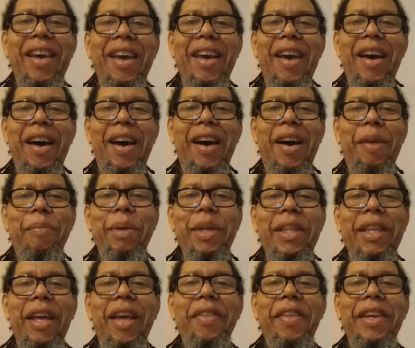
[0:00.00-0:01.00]

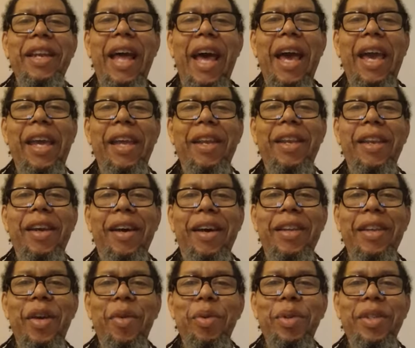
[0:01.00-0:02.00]
But the other night,
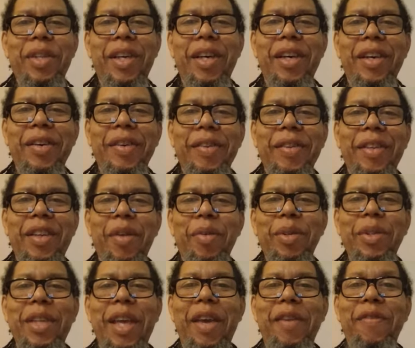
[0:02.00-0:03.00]
there was
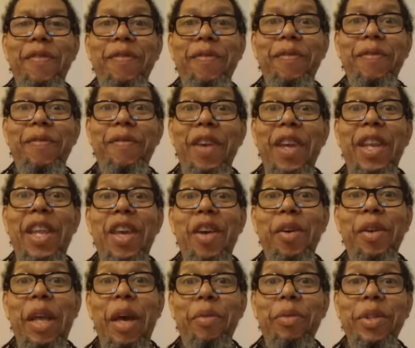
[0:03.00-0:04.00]
a
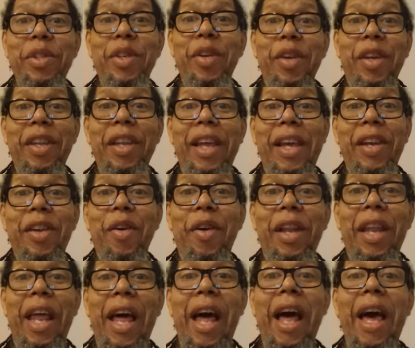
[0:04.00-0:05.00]
video that was circulating
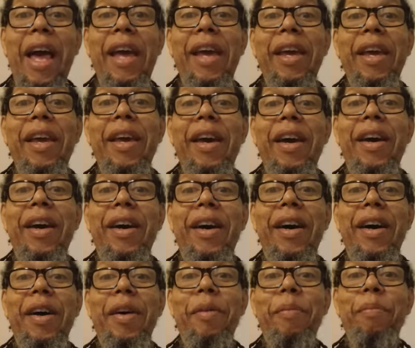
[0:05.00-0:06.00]
online
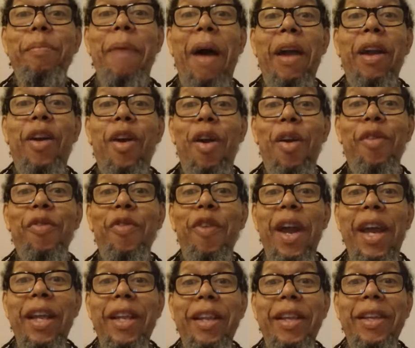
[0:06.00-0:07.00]
by Kirk
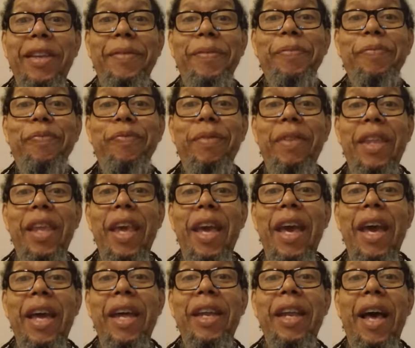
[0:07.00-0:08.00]
Franklin.
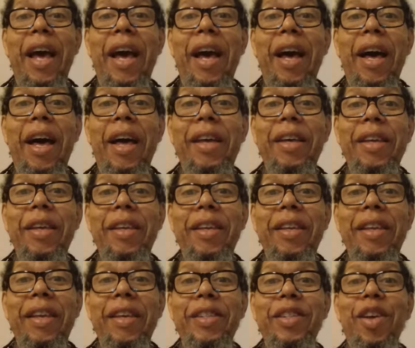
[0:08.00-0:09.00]
And
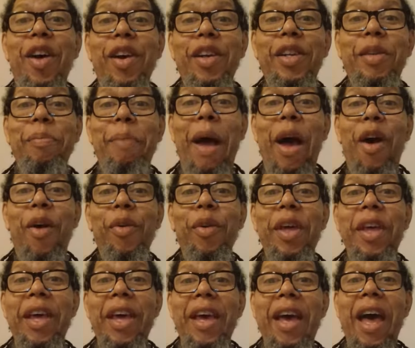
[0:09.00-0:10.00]
it talked about
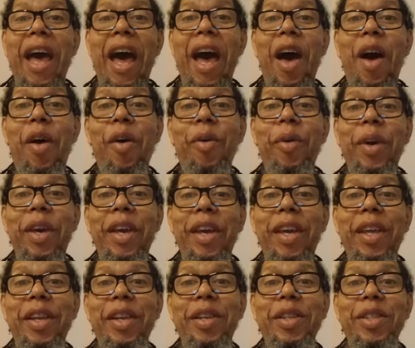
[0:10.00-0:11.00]
how
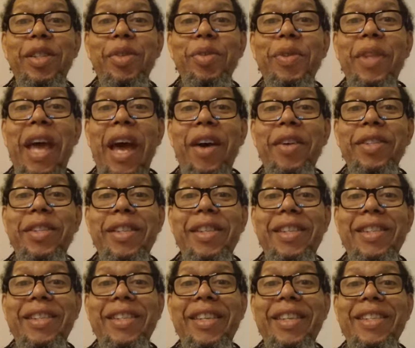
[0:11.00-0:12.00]
in
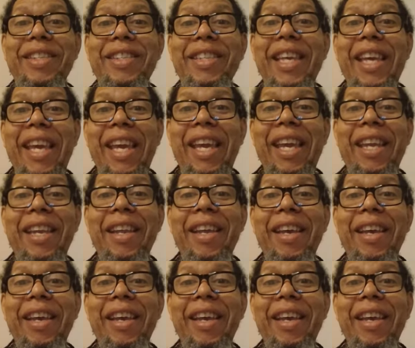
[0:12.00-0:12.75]
2016,